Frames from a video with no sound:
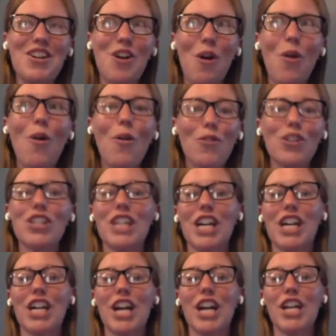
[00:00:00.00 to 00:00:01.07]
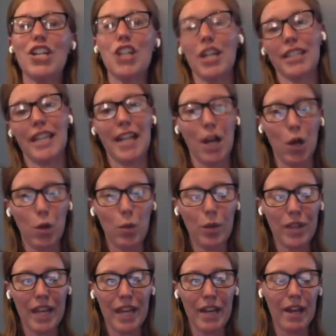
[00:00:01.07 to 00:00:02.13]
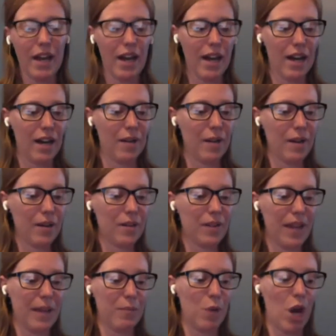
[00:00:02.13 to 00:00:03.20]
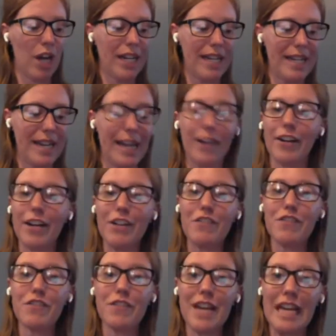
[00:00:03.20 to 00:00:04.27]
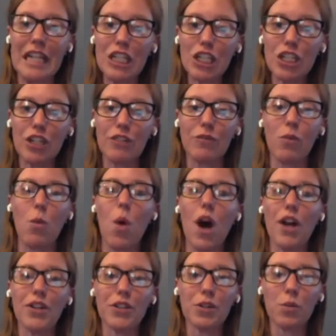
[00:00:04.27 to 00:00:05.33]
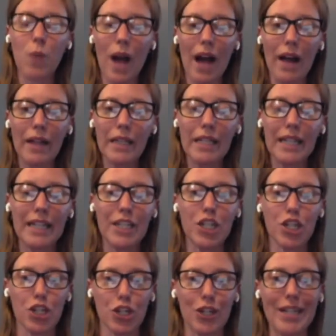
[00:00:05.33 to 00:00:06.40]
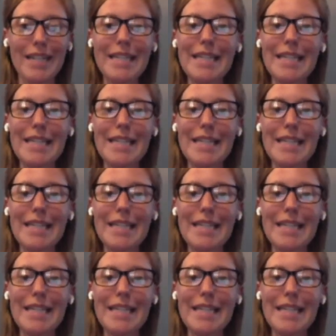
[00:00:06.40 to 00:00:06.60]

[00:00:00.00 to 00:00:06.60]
go over there and check that out. They brought in Aaron Fish of Wanderwell Insurance.